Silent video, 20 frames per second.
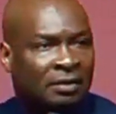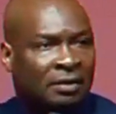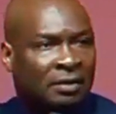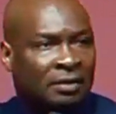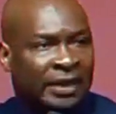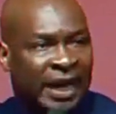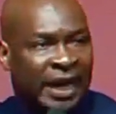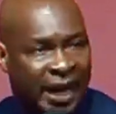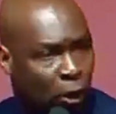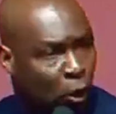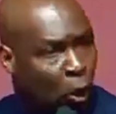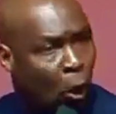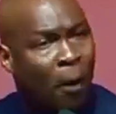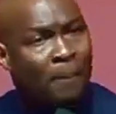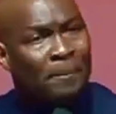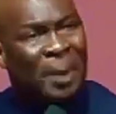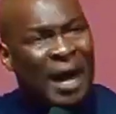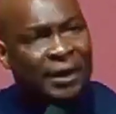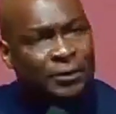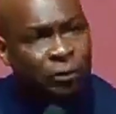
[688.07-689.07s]
They go
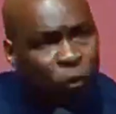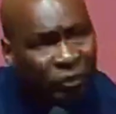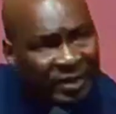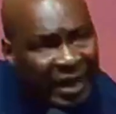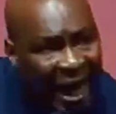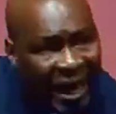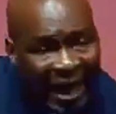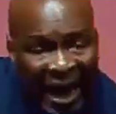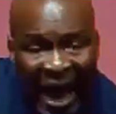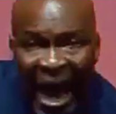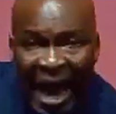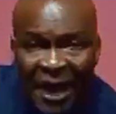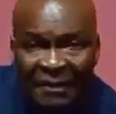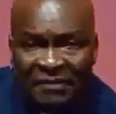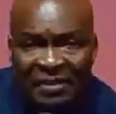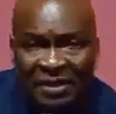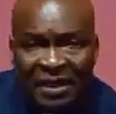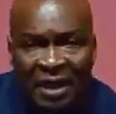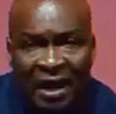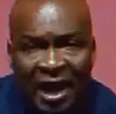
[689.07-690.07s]
back to their
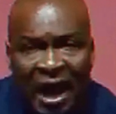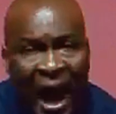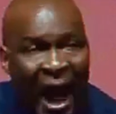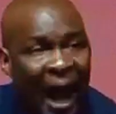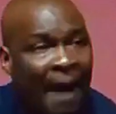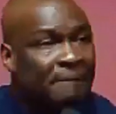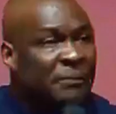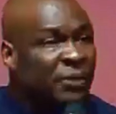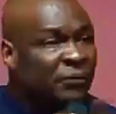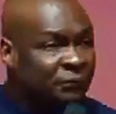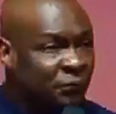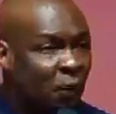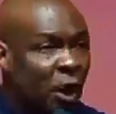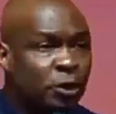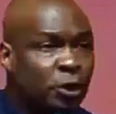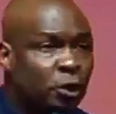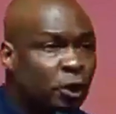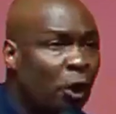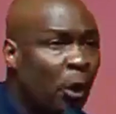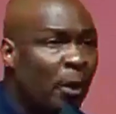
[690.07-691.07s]
lives, and before
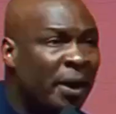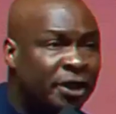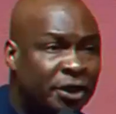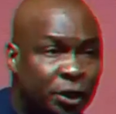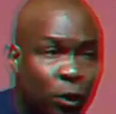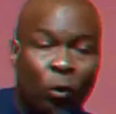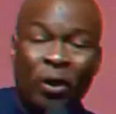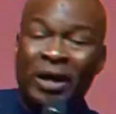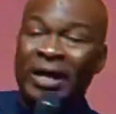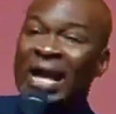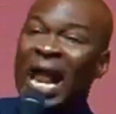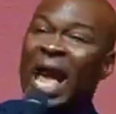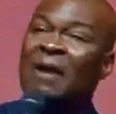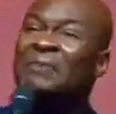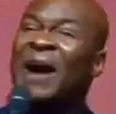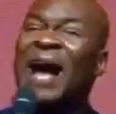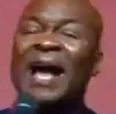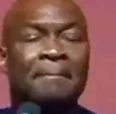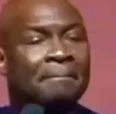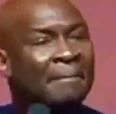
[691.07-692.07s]
you know it, you will
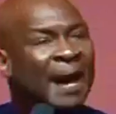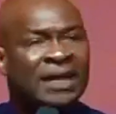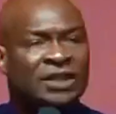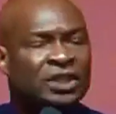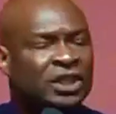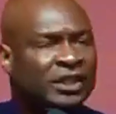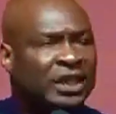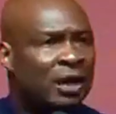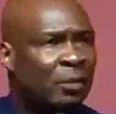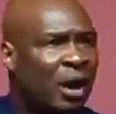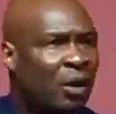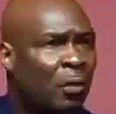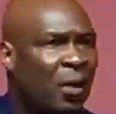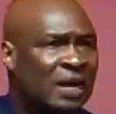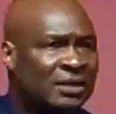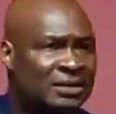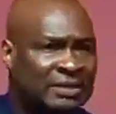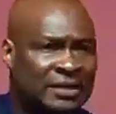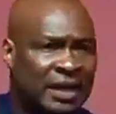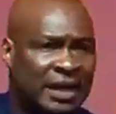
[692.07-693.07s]
never imagine they were
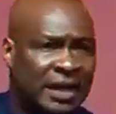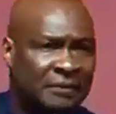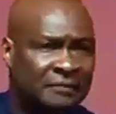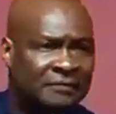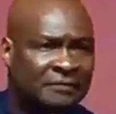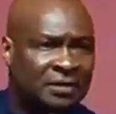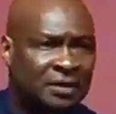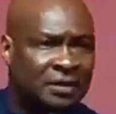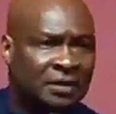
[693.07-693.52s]
once saved.